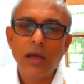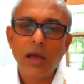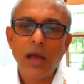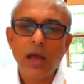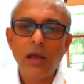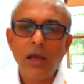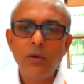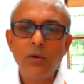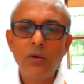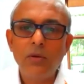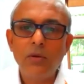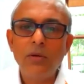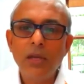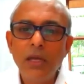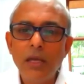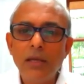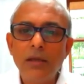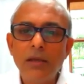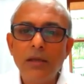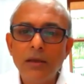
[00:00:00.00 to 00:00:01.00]
I would
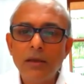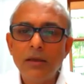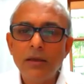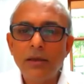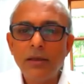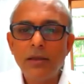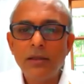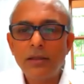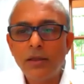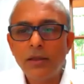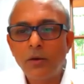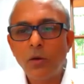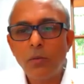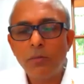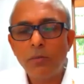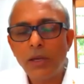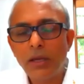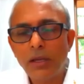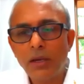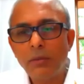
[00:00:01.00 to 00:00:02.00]
only, in the
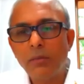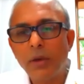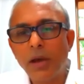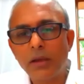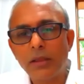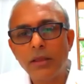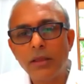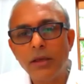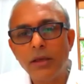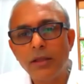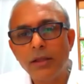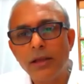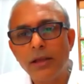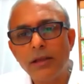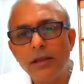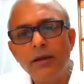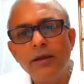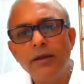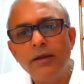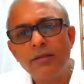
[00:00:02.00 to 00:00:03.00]
opening remarks, say
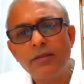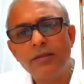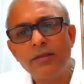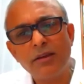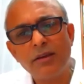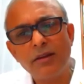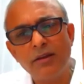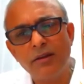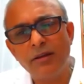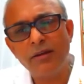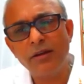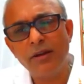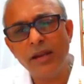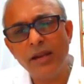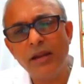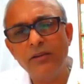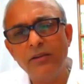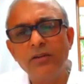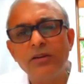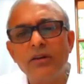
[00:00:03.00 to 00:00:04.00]
that it's a
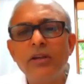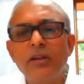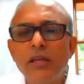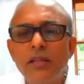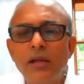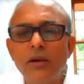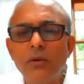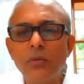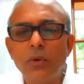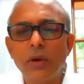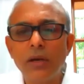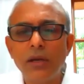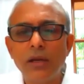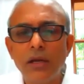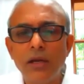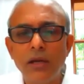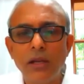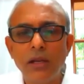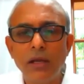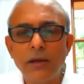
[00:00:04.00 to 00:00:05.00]
great journey that one
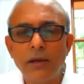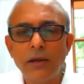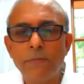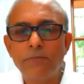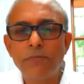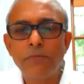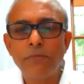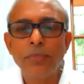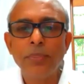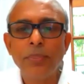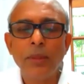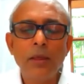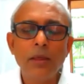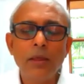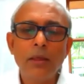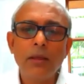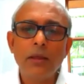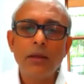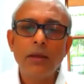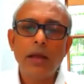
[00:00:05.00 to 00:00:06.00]
can take.
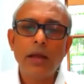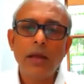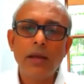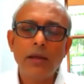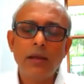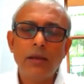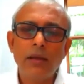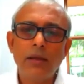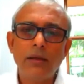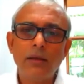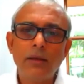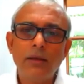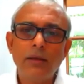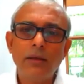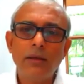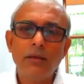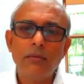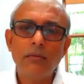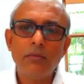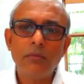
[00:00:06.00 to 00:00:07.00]
And
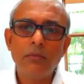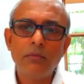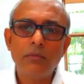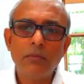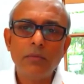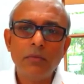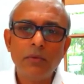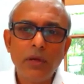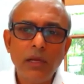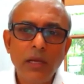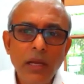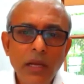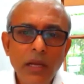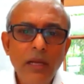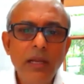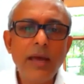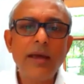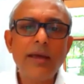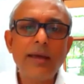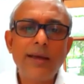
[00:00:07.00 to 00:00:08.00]

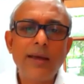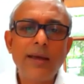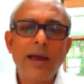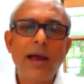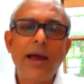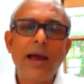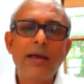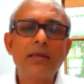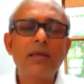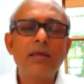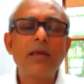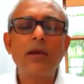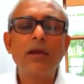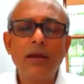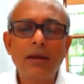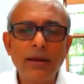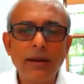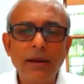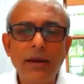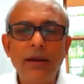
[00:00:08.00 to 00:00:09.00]
India has a
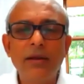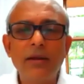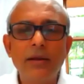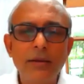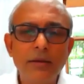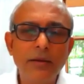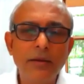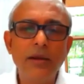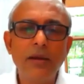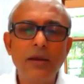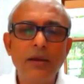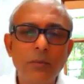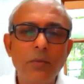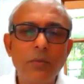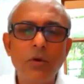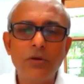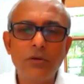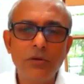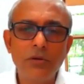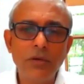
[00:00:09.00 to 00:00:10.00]
great, great
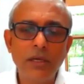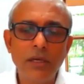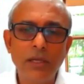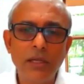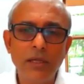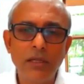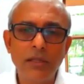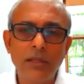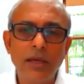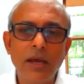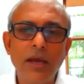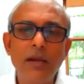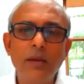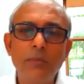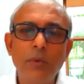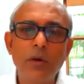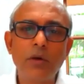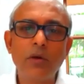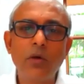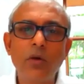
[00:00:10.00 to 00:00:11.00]
opportunity in
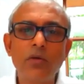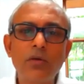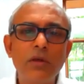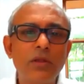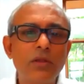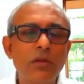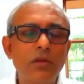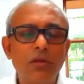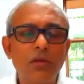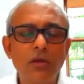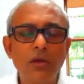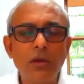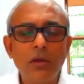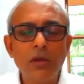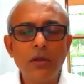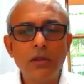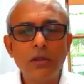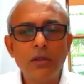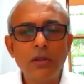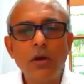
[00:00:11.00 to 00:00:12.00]
that because it's
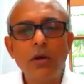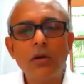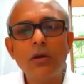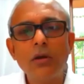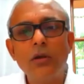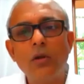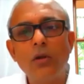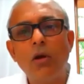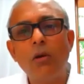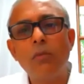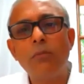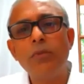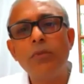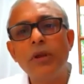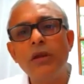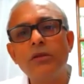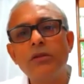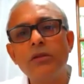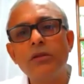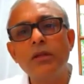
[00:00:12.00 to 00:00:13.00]
not an
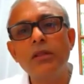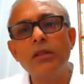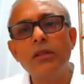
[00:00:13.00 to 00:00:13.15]
operational